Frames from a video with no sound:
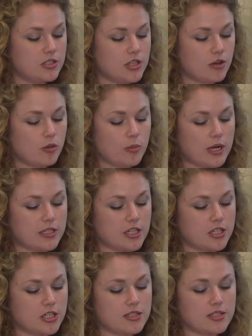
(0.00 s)
General
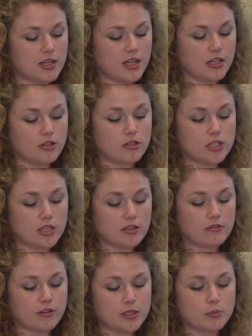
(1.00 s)
practitioners are usually
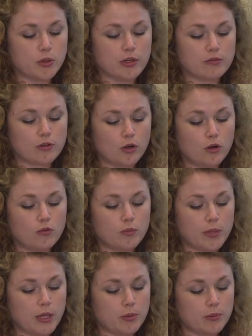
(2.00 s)
the first point of call for
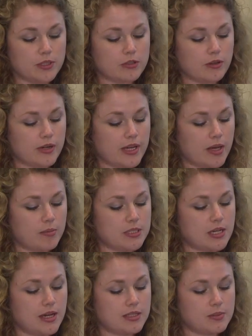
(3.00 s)
people with chronic
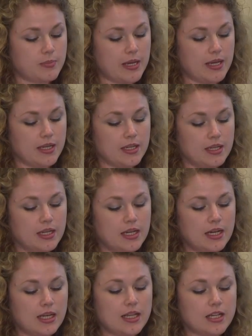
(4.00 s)
hepatitis B.
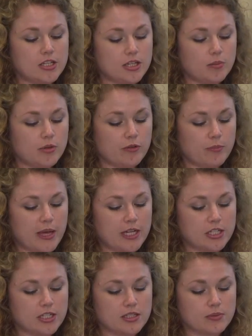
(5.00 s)
A large number of
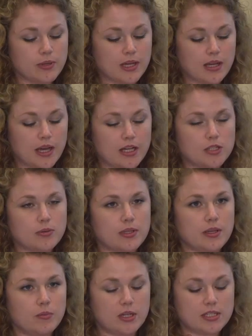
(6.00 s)
patients we engage
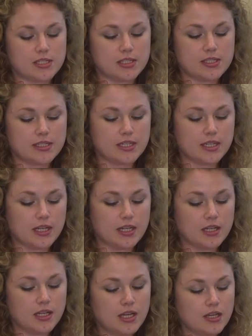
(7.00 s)
with in Western
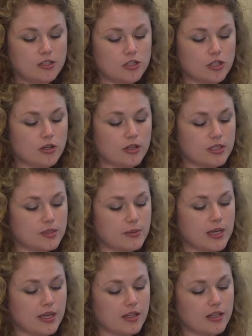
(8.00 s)
Sydney do not
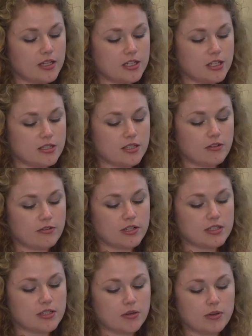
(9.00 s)
speak English as their
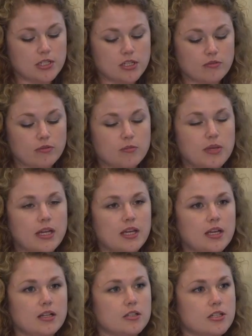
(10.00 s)
first language, and for
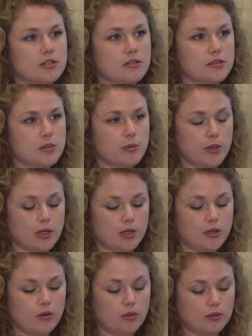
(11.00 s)
many, English is not
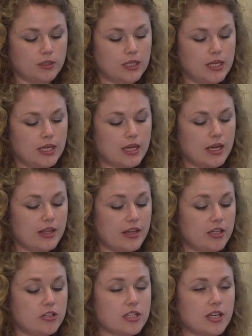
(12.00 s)
spoken at all.
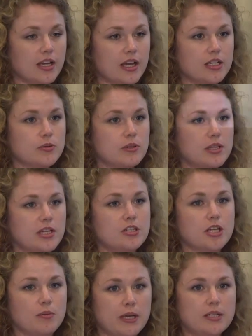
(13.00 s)
They usually engage with their
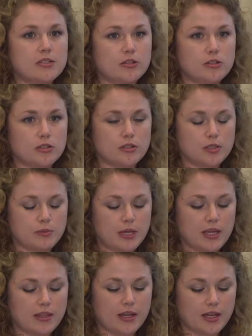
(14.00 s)
GPs who do
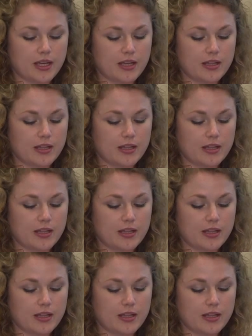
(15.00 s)
speak their key